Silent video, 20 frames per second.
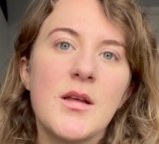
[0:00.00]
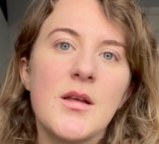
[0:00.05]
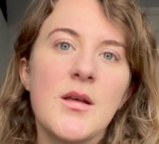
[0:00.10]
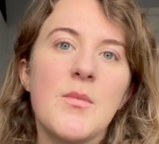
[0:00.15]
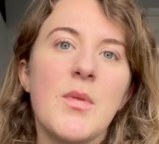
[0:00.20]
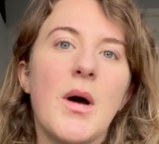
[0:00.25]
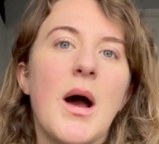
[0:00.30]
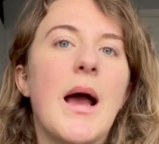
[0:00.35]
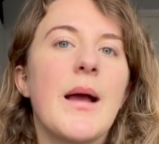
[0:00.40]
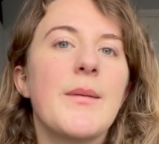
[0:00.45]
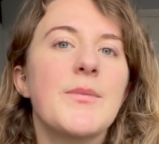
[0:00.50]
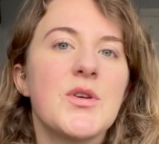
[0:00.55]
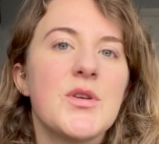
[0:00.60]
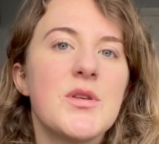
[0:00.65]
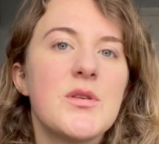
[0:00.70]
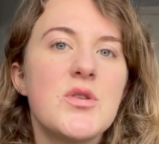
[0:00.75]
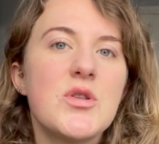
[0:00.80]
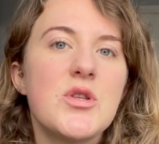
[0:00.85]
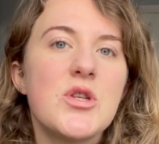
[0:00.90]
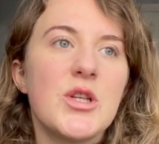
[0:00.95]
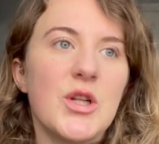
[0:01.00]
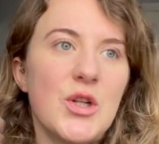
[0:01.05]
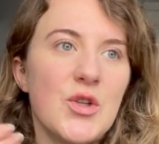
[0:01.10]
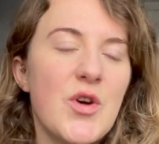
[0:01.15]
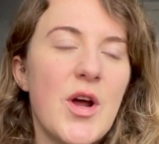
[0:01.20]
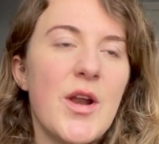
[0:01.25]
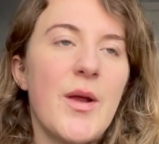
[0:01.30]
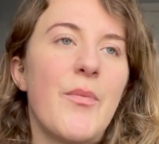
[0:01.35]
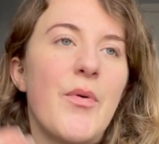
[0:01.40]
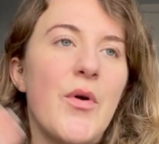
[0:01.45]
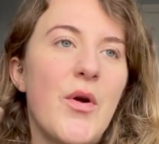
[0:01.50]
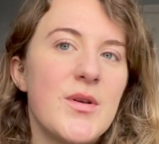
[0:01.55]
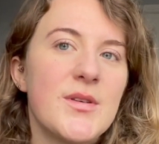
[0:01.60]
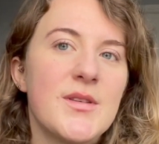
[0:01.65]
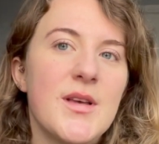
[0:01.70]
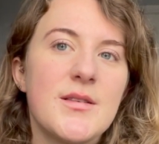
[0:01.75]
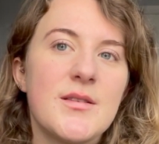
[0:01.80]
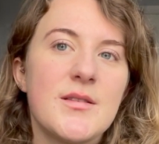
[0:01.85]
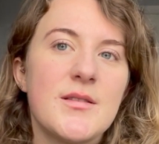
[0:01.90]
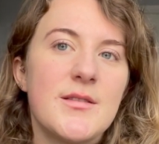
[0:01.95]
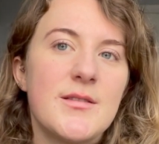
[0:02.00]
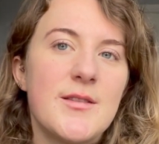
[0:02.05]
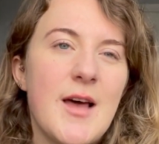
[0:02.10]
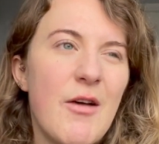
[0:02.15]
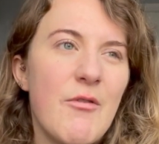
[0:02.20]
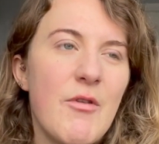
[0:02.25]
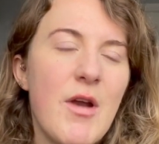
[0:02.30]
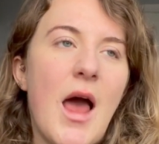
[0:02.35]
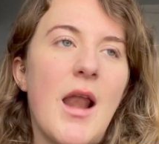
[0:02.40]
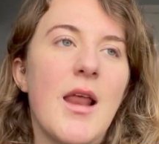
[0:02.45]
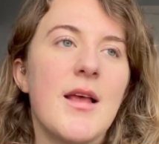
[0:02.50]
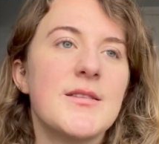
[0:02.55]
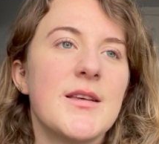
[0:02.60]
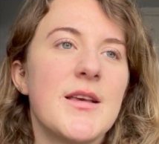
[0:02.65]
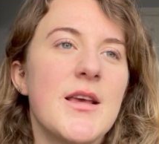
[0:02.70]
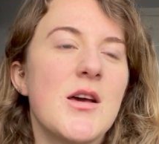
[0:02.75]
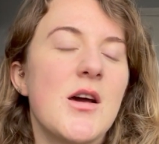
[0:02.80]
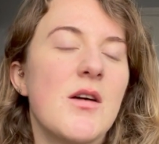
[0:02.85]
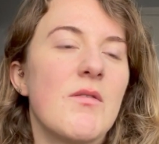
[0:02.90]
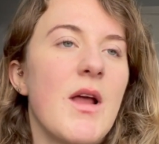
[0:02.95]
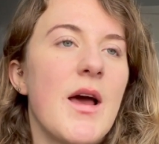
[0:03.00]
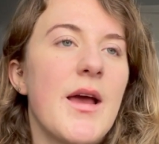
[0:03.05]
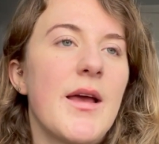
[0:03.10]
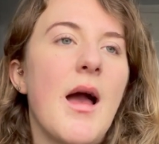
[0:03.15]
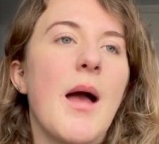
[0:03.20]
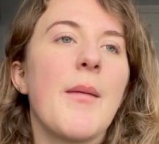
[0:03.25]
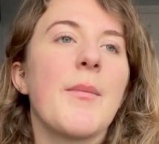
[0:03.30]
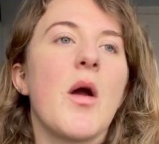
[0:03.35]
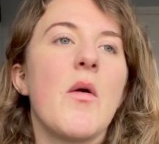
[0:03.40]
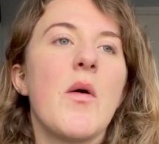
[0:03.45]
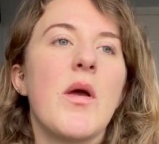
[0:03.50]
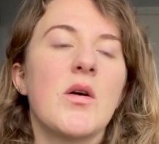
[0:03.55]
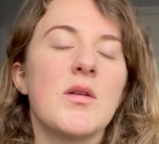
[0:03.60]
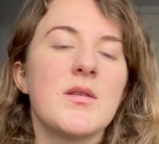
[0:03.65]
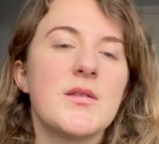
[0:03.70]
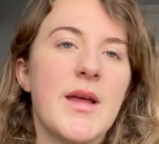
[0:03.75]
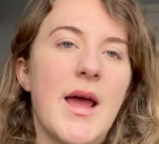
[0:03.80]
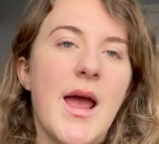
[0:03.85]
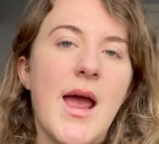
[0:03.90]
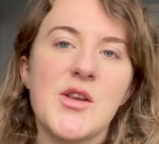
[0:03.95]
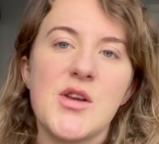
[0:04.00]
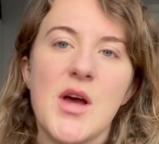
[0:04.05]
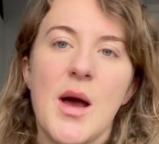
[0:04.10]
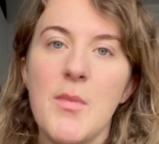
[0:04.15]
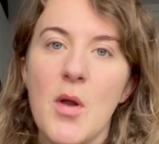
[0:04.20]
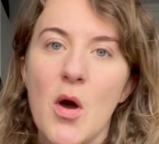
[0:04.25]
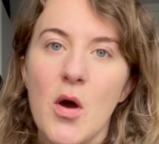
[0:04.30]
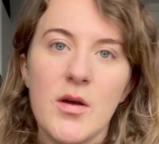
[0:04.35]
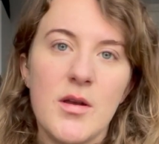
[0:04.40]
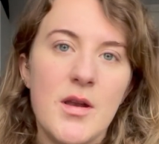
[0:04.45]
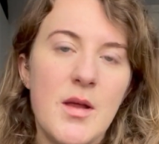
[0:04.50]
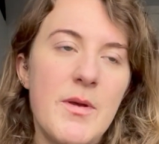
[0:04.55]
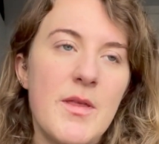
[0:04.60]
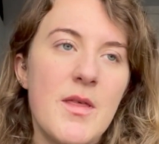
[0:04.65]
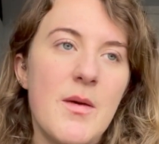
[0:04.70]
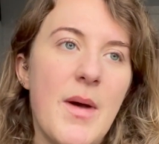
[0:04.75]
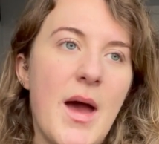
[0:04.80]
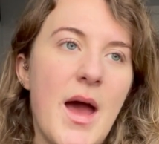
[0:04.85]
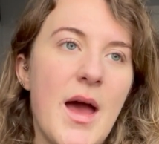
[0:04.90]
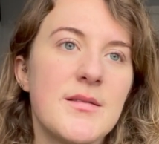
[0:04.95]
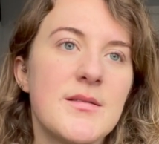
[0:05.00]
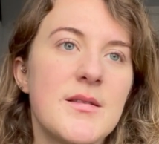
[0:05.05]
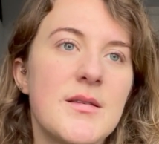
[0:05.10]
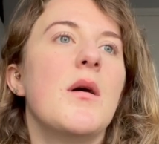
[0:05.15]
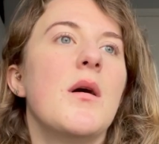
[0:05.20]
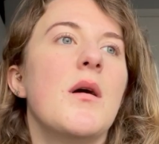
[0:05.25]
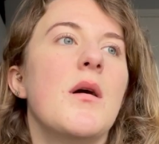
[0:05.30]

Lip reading: But I'm just still trying to process that reality of like, I'm going on stage, I'm not going to be the best.